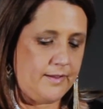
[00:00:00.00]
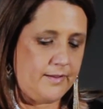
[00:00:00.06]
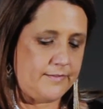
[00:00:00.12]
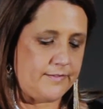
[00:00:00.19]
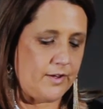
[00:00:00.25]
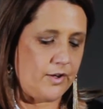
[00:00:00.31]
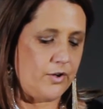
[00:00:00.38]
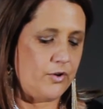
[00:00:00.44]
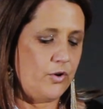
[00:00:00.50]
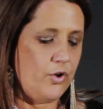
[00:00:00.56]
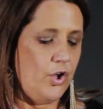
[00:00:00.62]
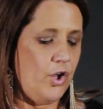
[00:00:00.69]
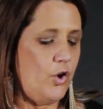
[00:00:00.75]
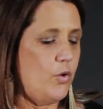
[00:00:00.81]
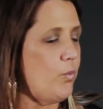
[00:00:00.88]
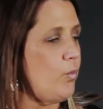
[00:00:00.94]
So
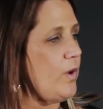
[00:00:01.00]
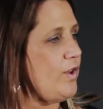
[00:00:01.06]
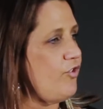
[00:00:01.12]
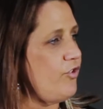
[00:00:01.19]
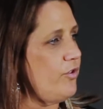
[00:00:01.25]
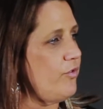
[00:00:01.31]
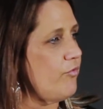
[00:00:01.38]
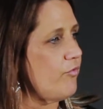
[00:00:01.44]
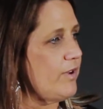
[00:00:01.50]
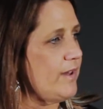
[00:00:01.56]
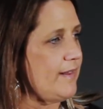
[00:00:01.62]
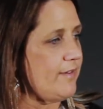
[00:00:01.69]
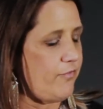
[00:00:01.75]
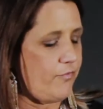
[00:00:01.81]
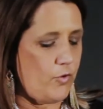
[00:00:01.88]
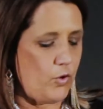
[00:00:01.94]
we shouldn't
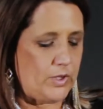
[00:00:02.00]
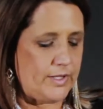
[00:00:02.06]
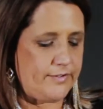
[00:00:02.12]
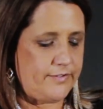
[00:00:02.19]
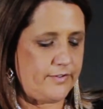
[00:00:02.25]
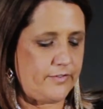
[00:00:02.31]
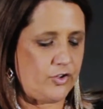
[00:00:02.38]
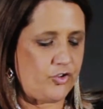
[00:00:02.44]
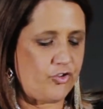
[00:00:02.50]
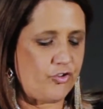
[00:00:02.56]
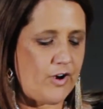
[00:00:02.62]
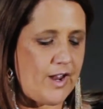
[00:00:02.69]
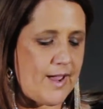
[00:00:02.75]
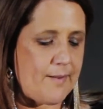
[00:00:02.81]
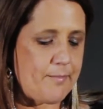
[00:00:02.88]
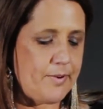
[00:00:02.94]
really fall into the
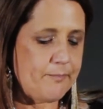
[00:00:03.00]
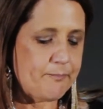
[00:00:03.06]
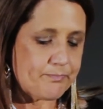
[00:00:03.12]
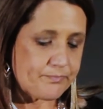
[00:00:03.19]
trap